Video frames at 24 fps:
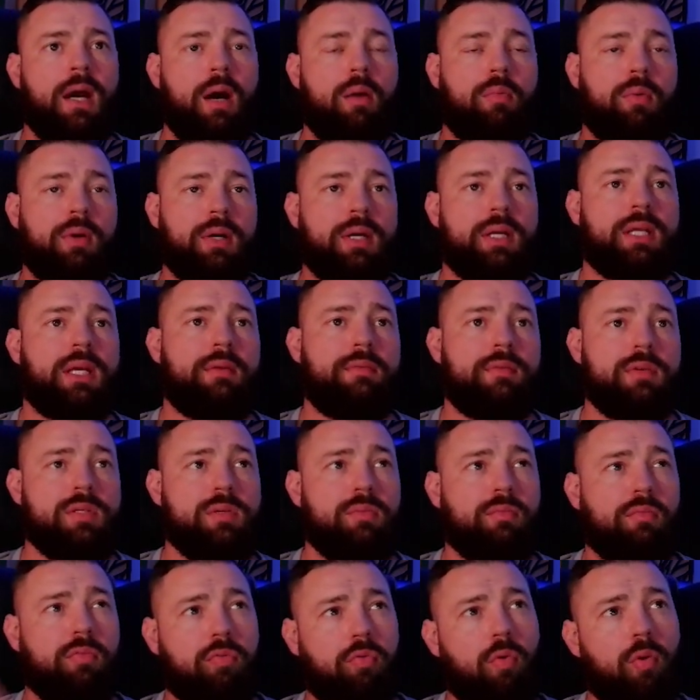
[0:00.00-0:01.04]
I wanted to give you
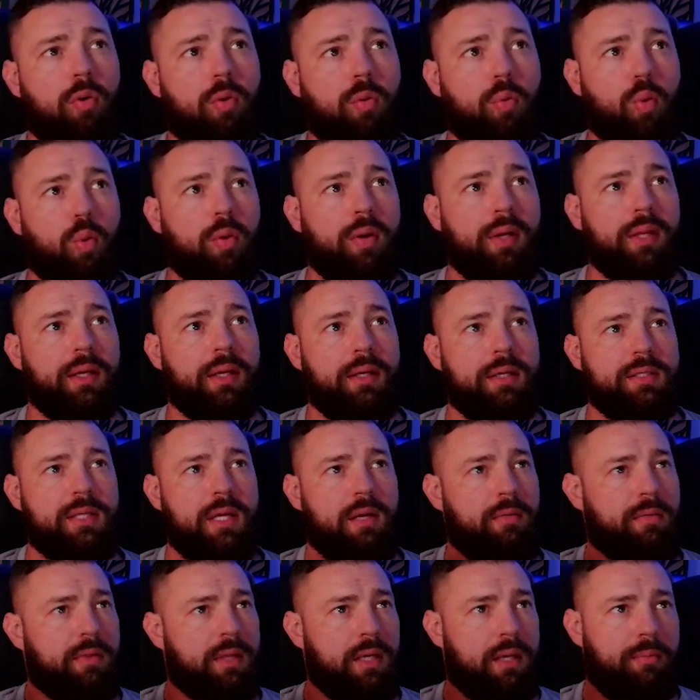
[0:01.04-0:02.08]
some forewarning because
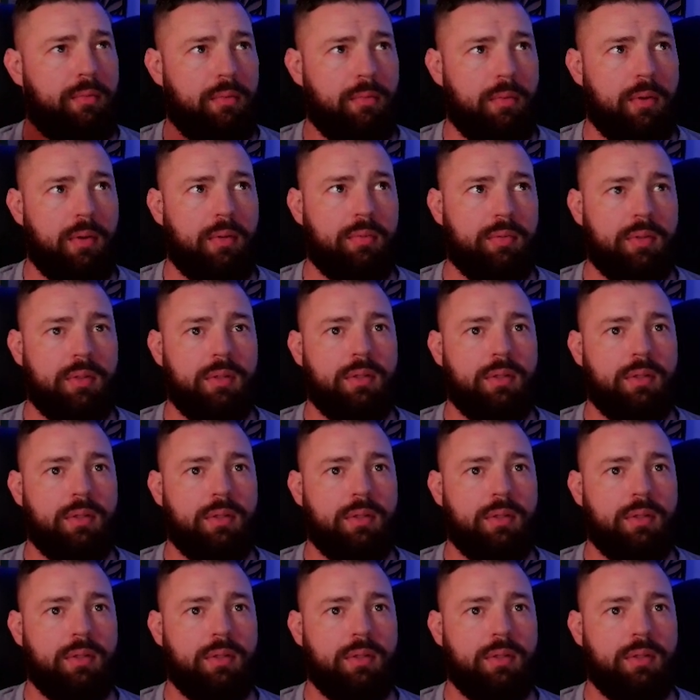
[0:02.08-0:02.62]
I don't think I'm going to be able